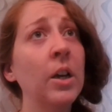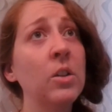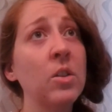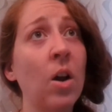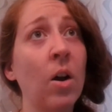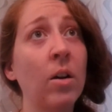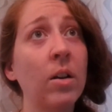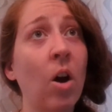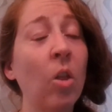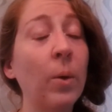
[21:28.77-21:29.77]
So
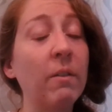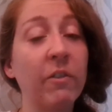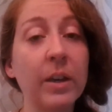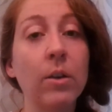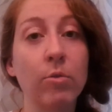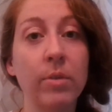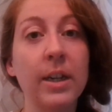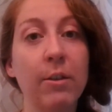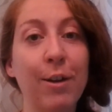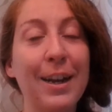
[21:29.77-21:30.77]
although it feels
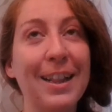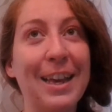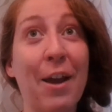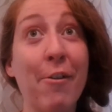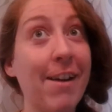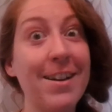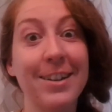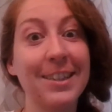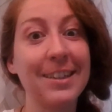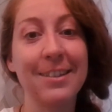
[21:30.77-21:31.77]
really, really
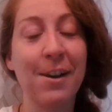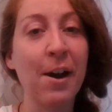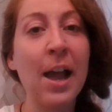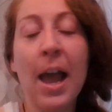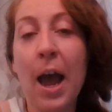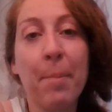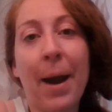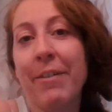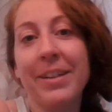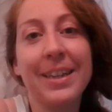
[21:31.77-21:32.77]
horrendously slow,
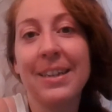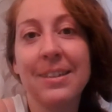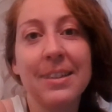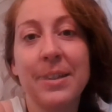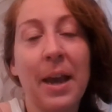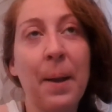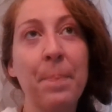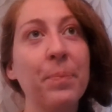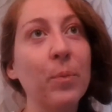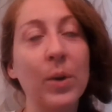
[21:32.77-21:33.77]
apparently it's the
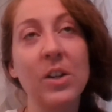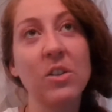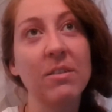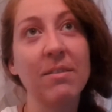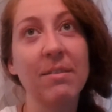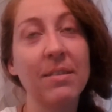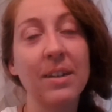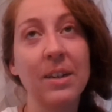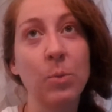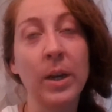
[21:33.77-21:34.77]
same, which
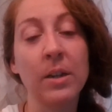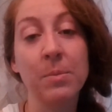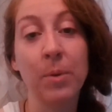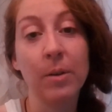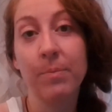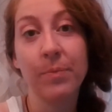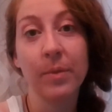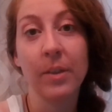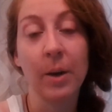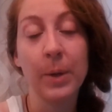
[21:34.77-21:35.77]
is weird, but
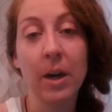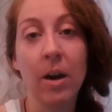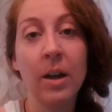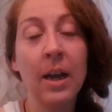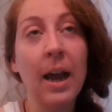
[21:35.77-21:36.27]
there we go.